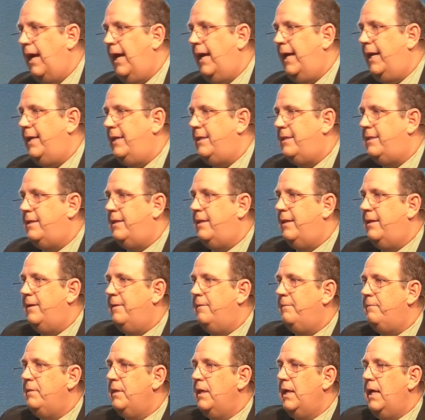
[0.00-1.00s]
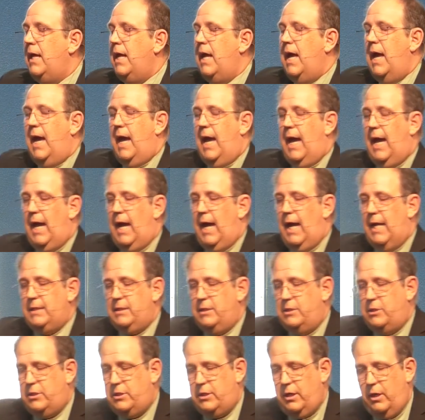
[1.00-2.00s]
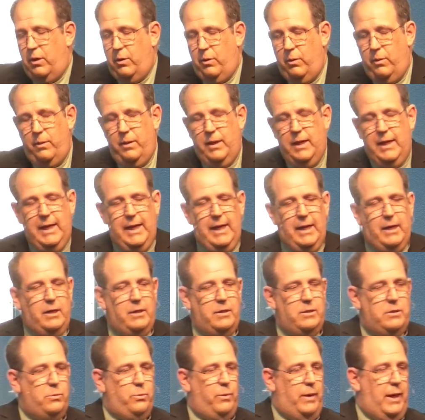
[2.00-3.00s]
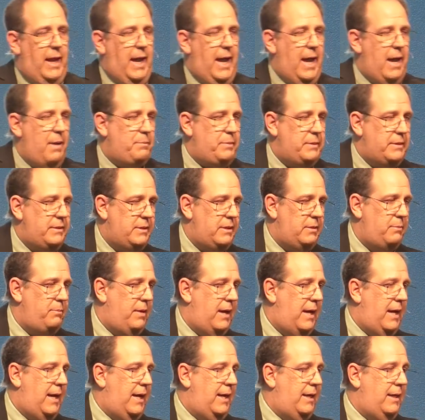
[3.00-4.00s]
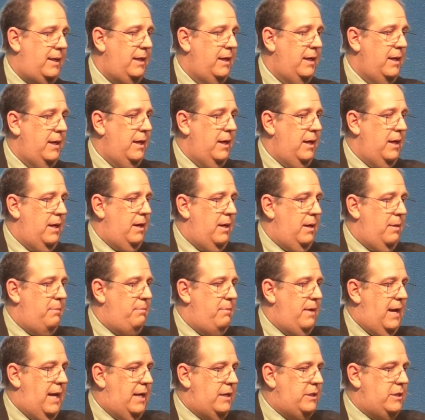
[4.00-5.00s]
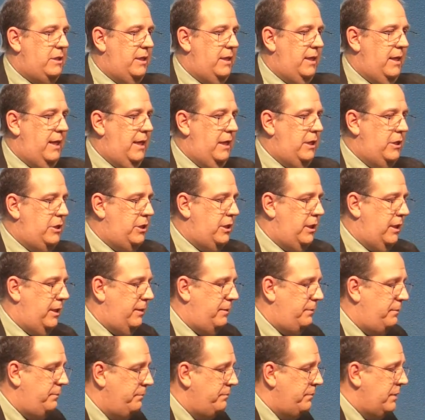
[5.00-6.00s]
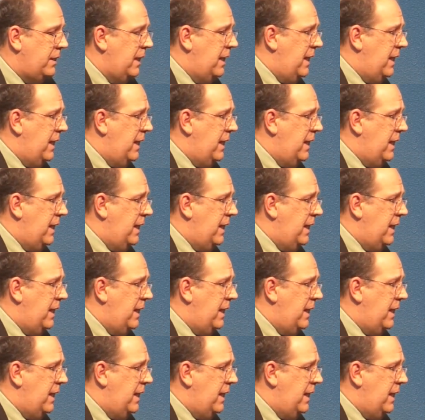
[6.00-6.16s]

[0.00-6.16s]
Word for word: right? And so here's what happens in my uh, imagination